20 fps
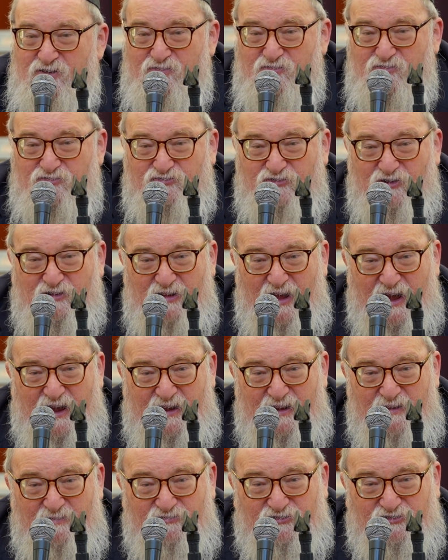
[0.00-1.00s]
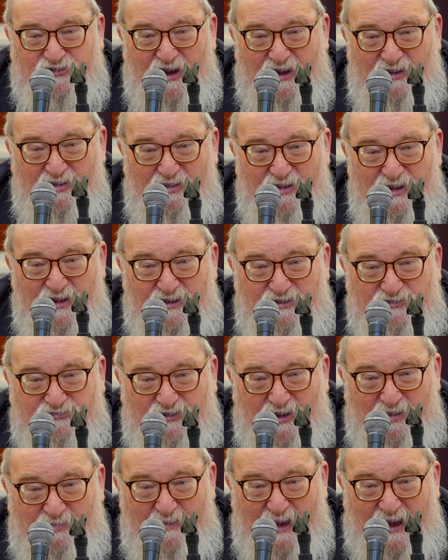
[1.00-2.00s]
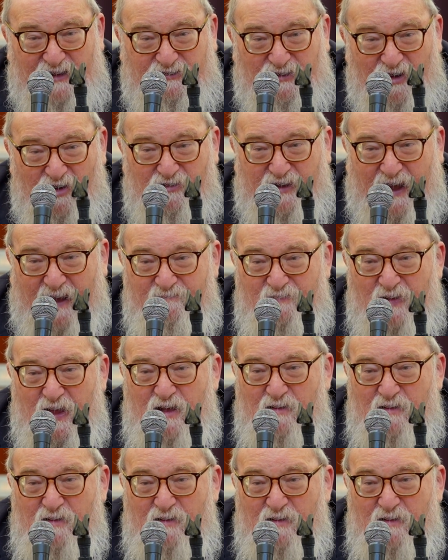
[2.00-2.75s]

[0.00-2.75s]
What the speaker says: Yerushalayim Shalmata. Okay.